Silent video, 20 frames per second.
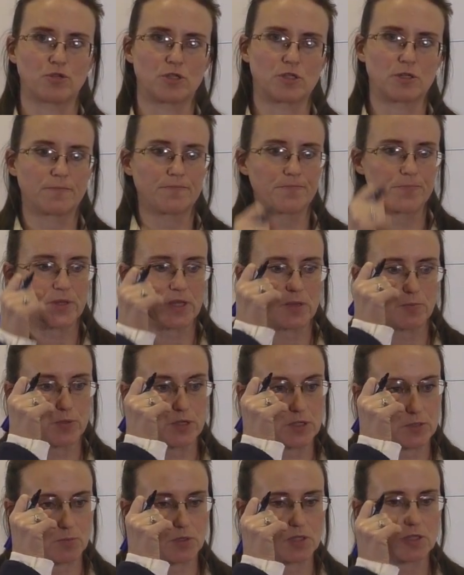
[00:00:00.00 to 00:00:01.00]
Until then,
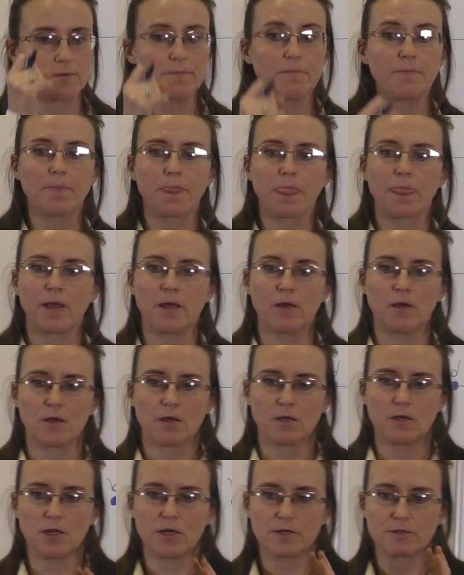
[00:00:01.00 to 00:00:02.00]

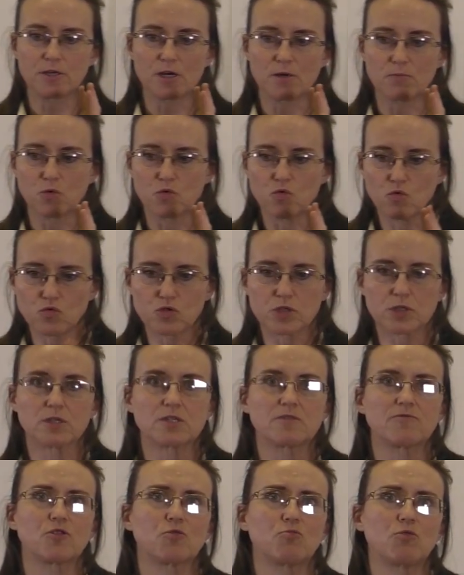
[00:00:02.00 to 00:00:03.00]
before we
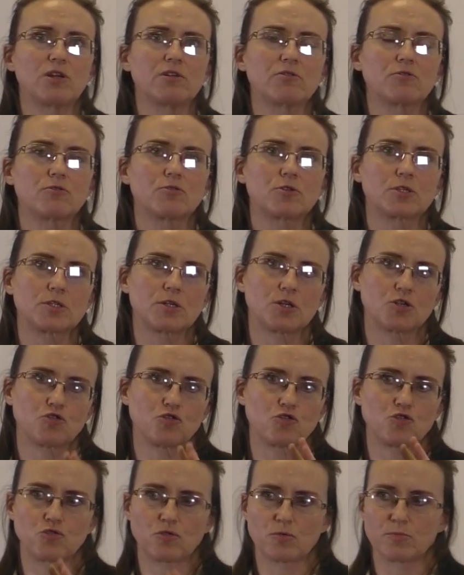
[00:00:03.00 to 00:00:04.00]
receive this
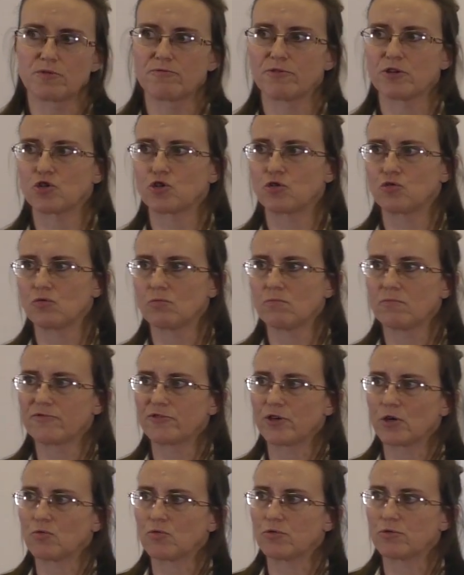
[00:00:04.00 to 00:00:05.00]
offer,
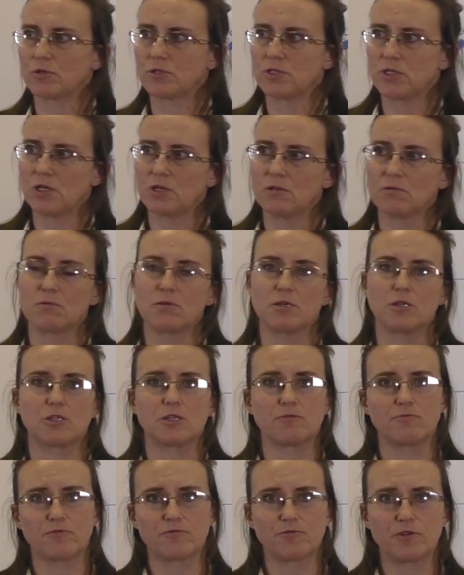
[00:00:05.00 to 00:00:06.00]
we have an
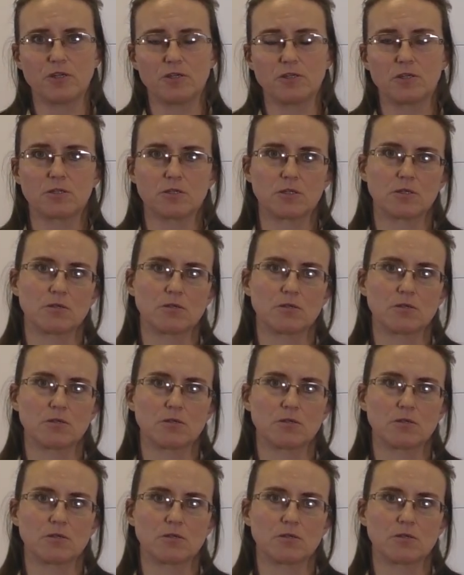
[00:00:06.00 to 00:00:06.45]
interview.